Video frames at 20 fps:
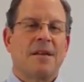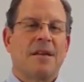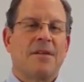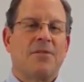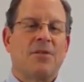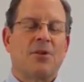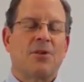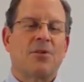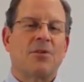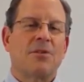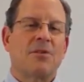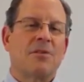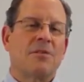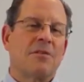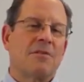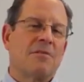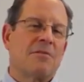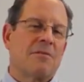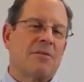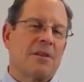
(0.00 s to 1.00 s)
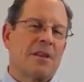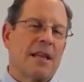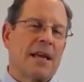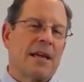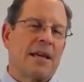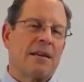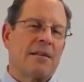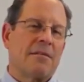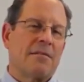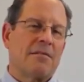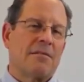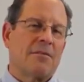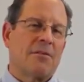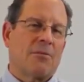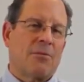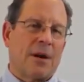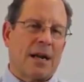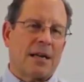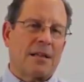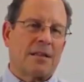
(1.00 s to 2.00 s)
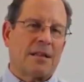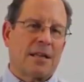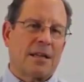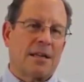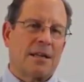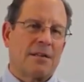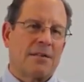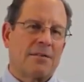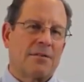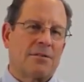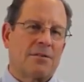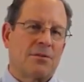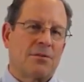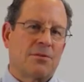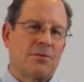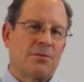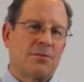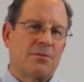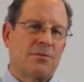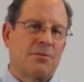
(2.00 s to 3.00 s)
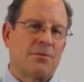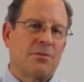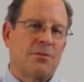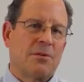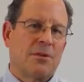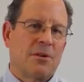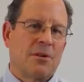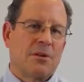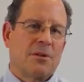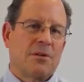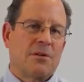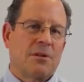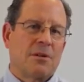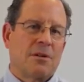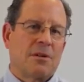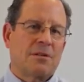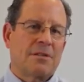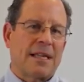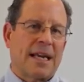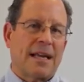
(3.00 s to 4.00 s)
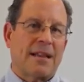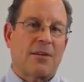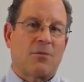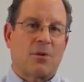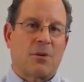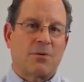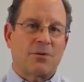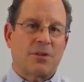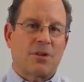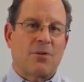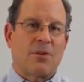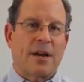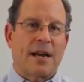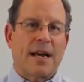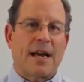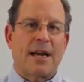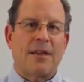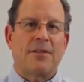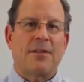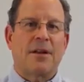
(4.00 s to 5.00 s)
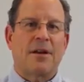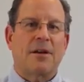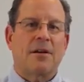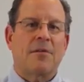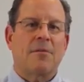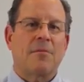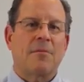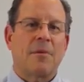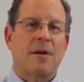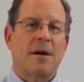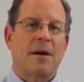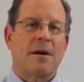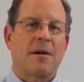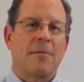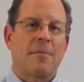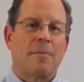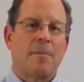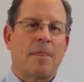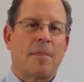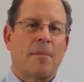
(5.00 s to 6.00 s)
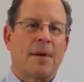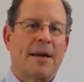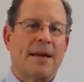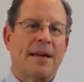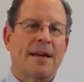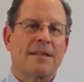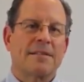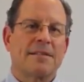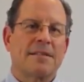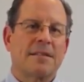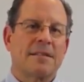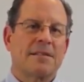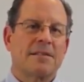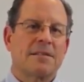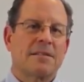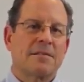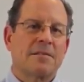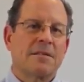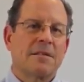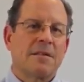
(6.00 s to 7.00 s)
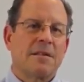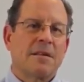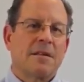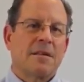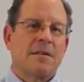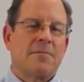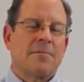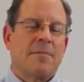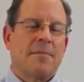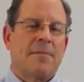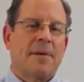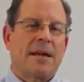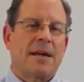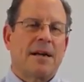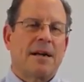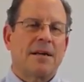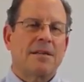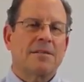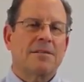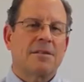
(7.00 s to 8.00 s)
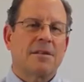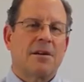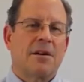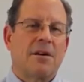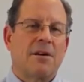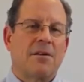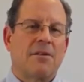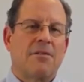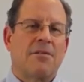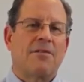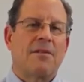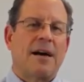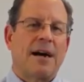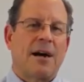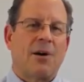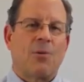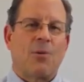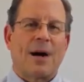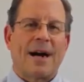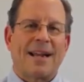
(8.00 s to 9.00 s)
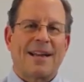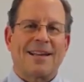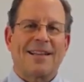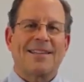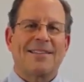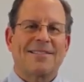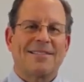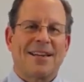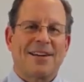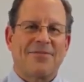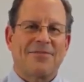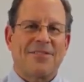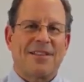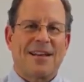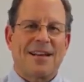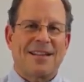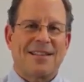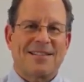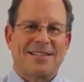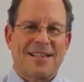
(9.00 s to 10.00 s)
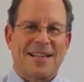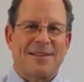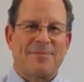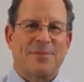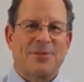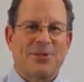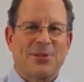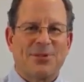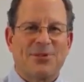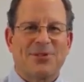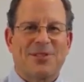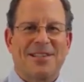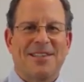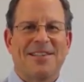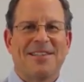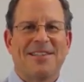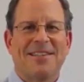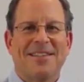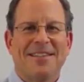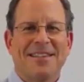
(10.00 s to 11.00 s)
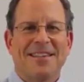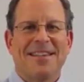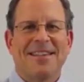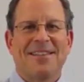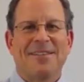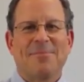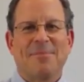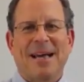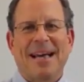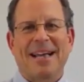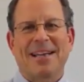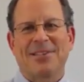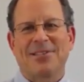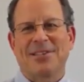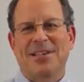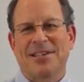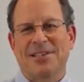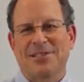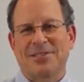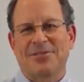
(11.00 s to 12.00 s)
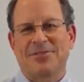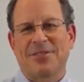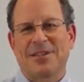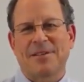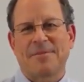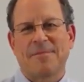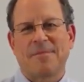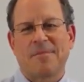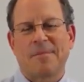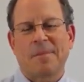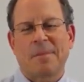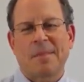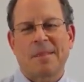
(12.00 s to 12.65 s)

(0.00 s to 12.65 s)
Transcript: If you couldn't relate directly to exactly what was going on there, my guess is because of how widely Teflon tape is used in the packaging industry,